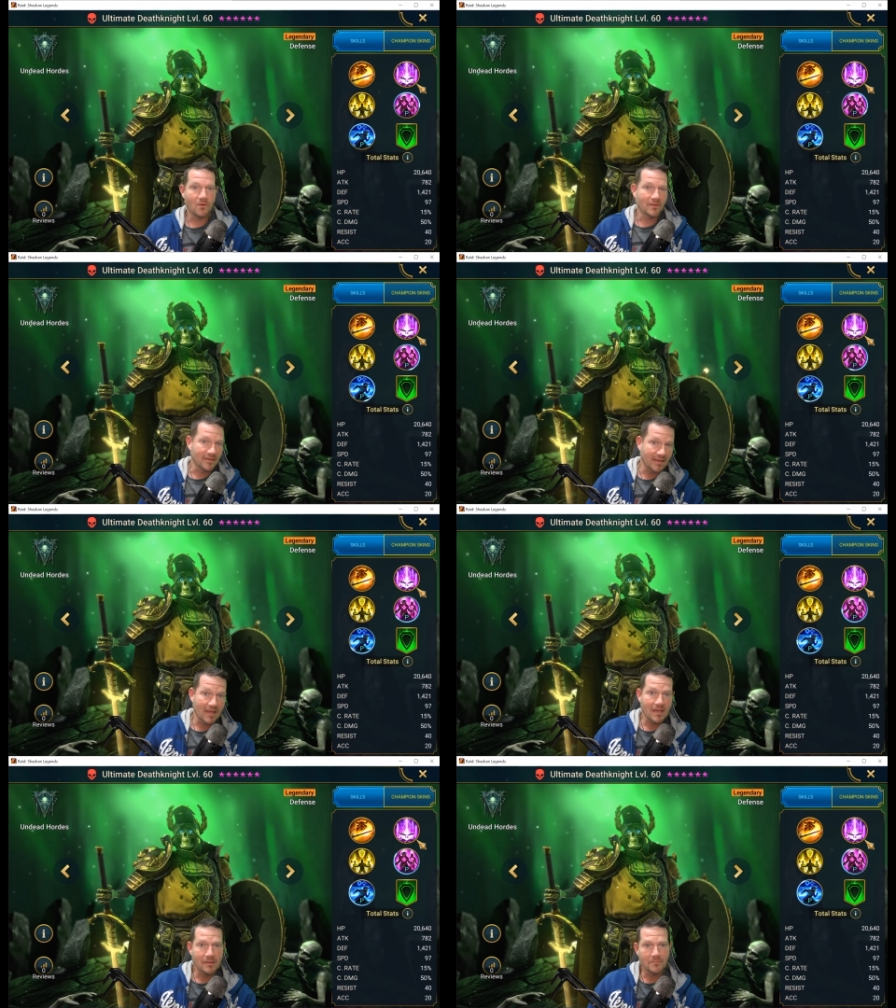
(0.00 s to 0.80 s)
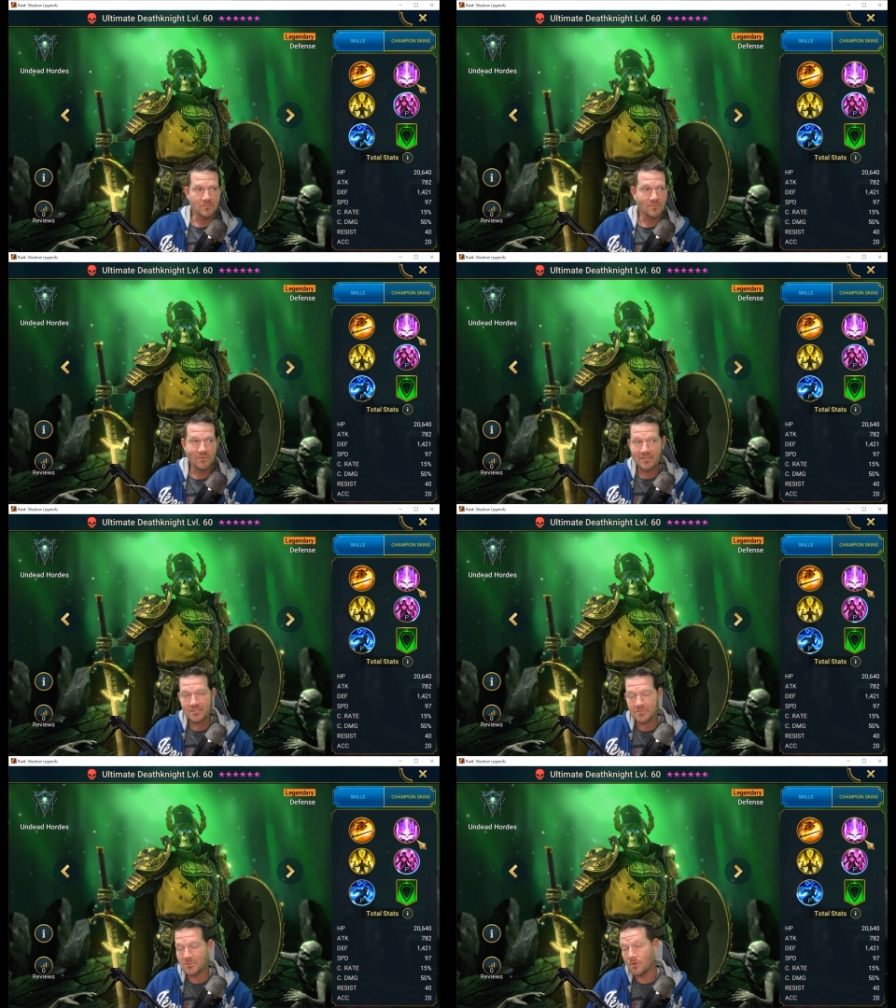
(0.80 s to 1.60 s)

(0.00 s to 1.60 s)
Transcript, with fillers: you are in the game? Let's